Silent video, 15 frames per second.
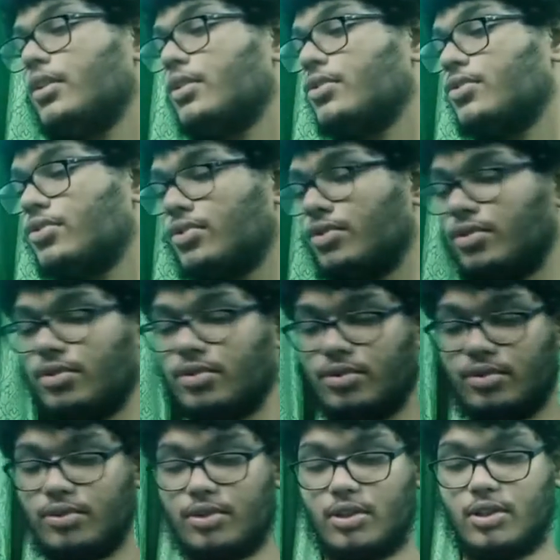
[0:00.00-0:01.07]

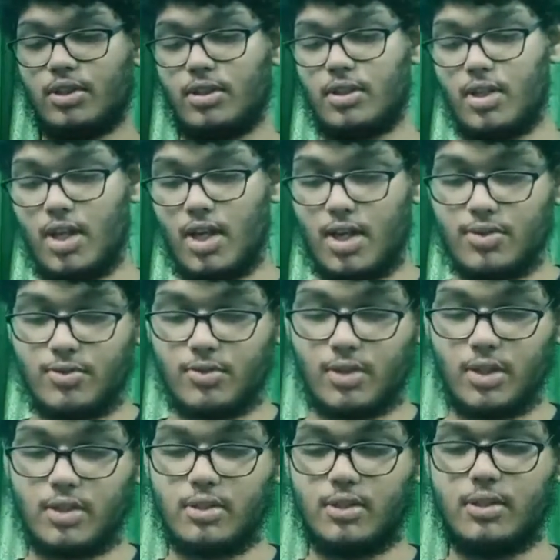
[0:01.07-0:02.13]
So, as you
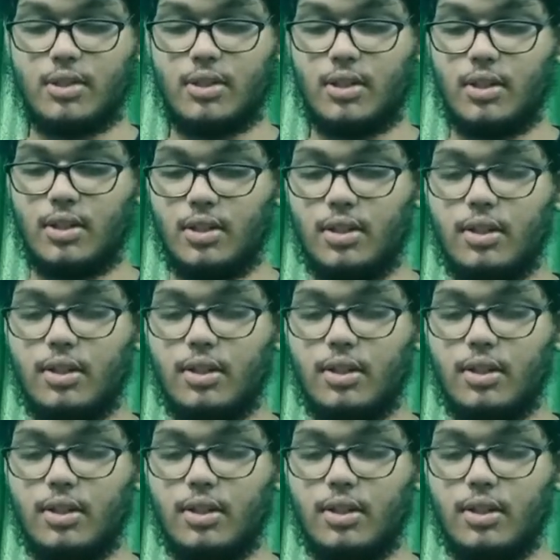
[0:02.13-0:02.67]
can see,